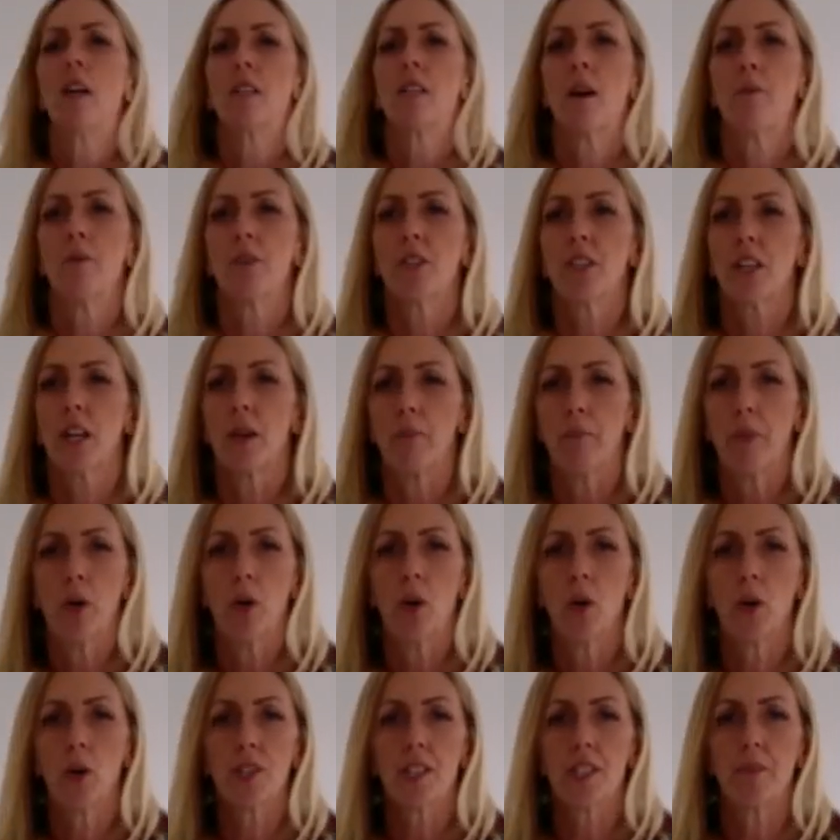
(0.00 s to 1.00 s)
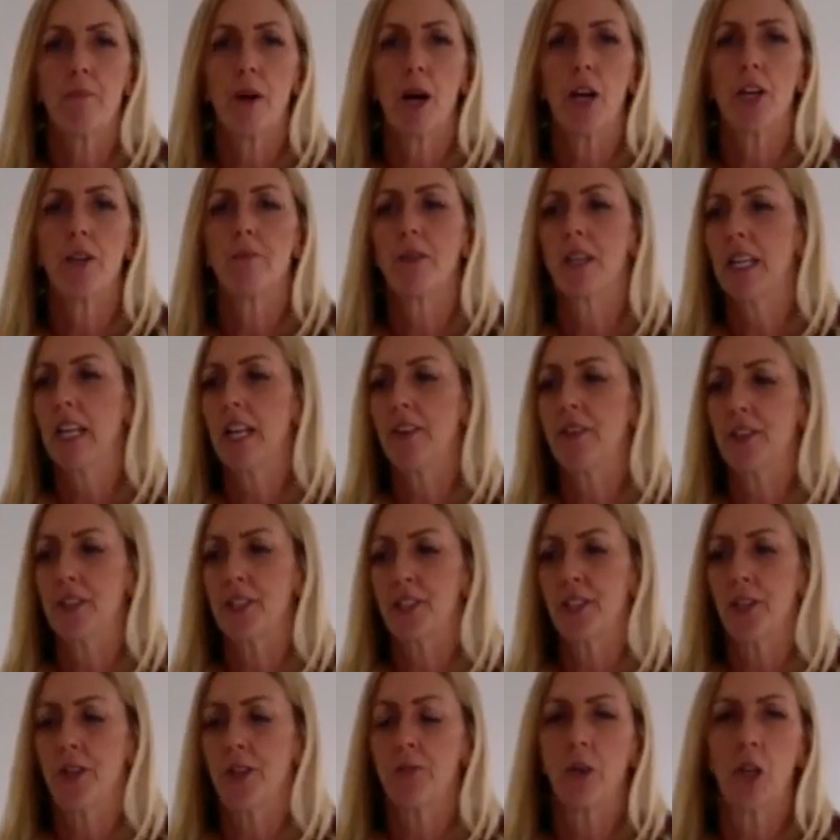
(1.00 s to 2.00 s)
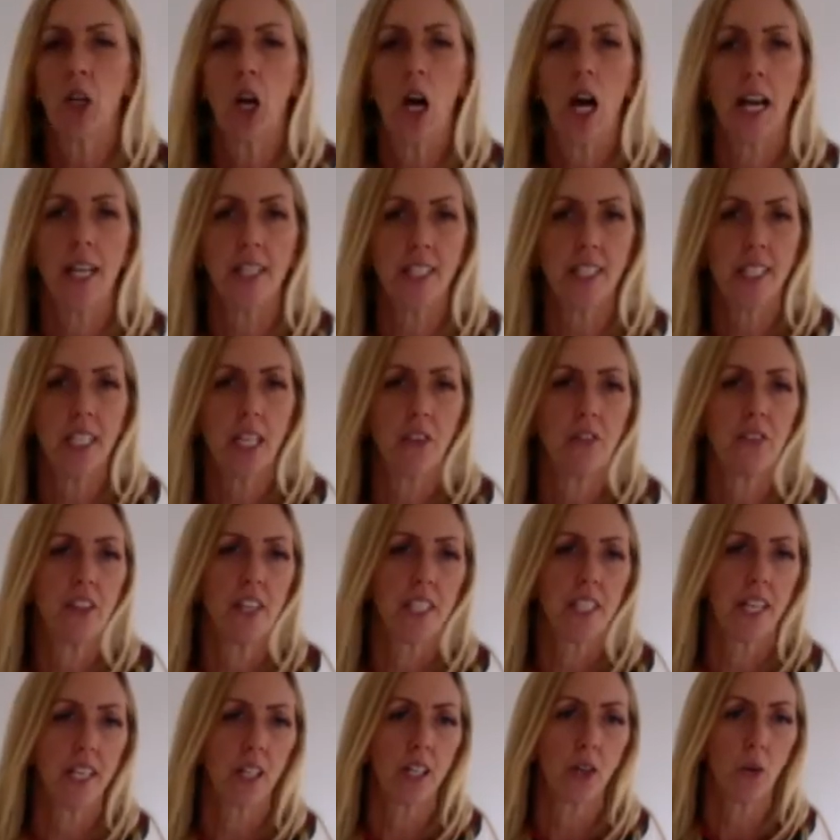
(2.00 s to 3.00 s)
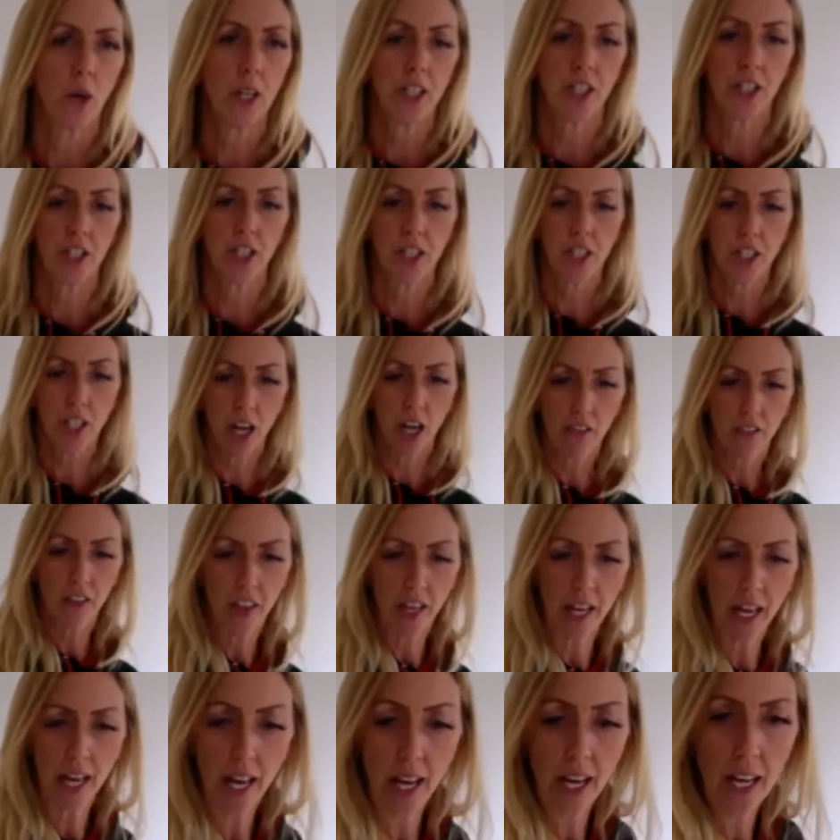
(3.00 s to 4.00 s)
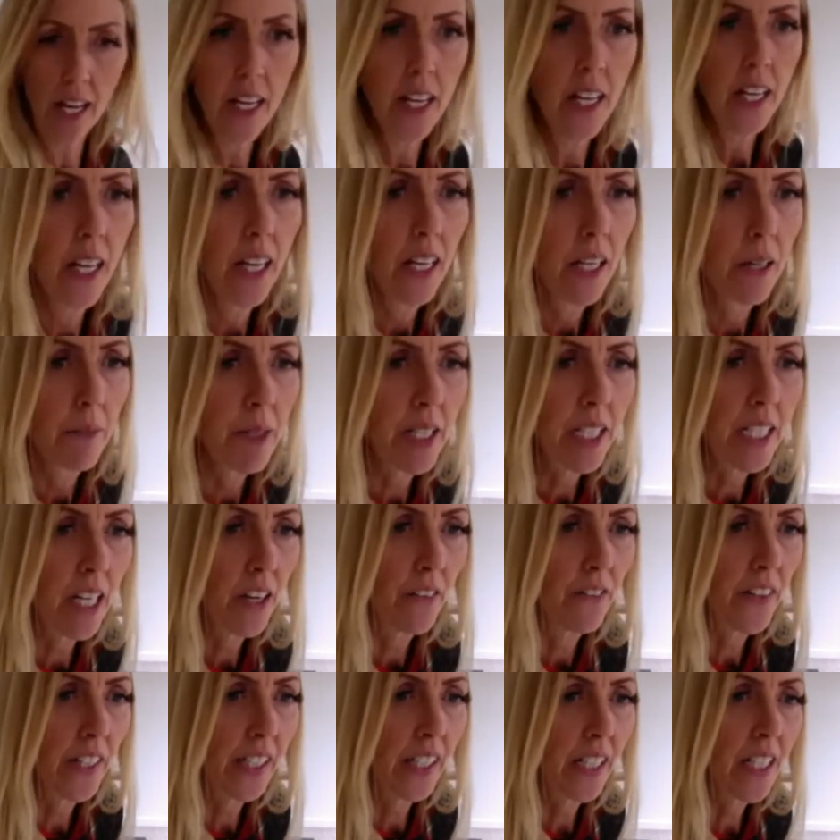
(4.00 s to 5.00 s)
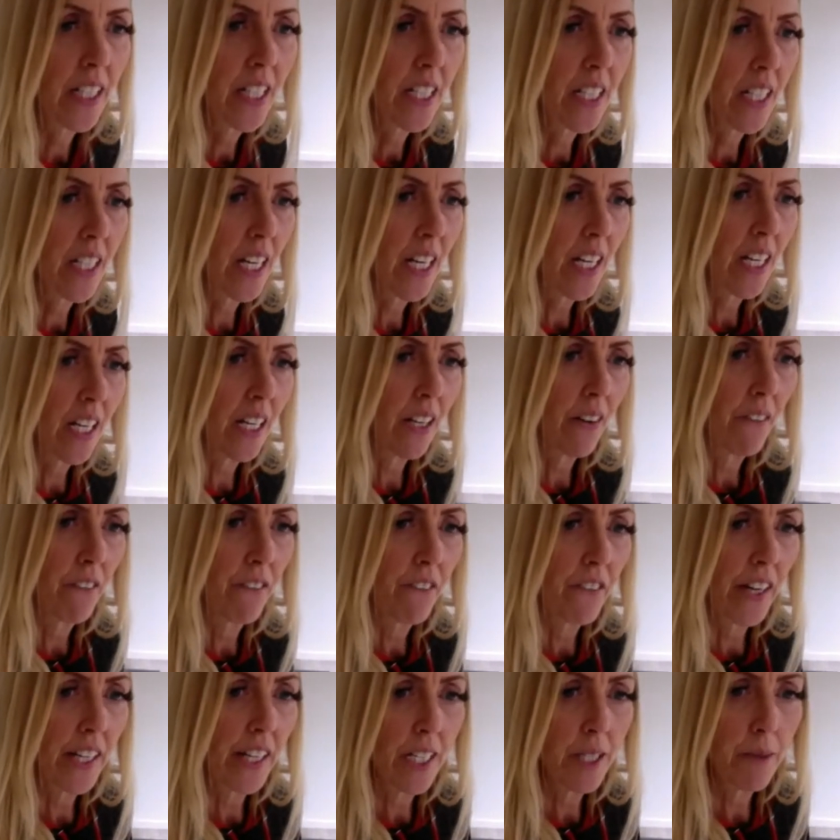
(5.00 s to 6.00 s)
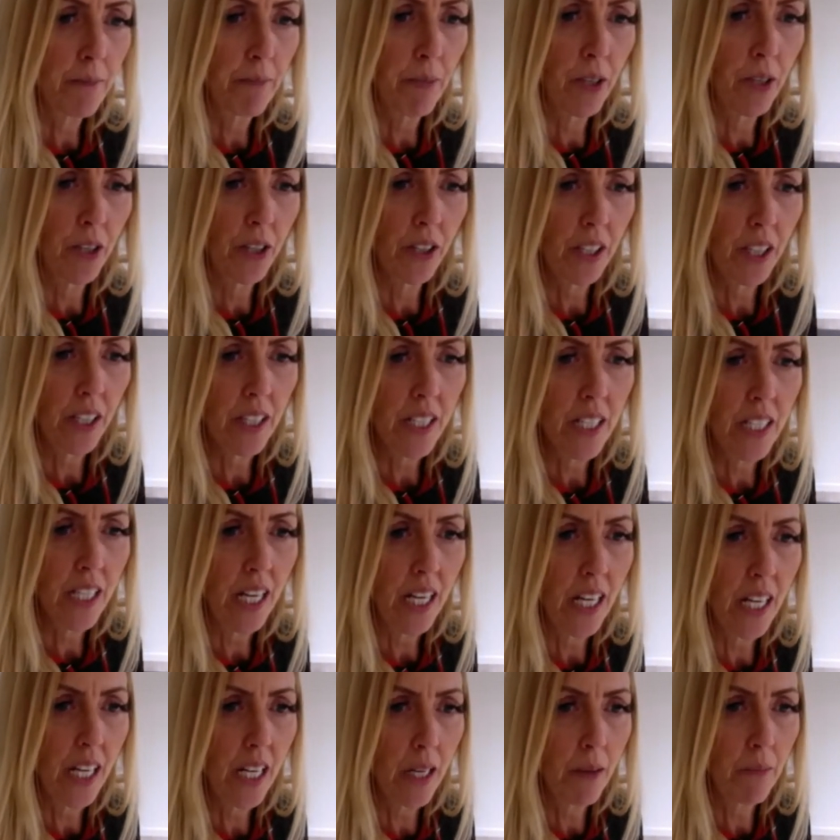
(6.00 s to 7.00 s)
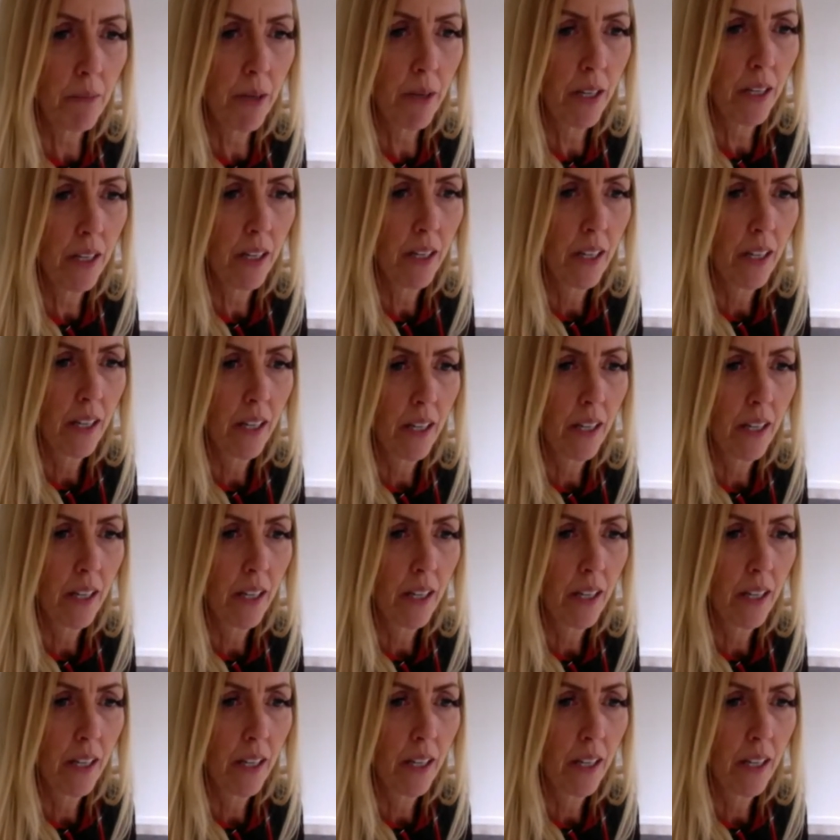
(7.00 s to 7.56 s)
So I'm just going to pause a moment, let the Zoom guys see if there's any questions over there. See if I can see Facebook team.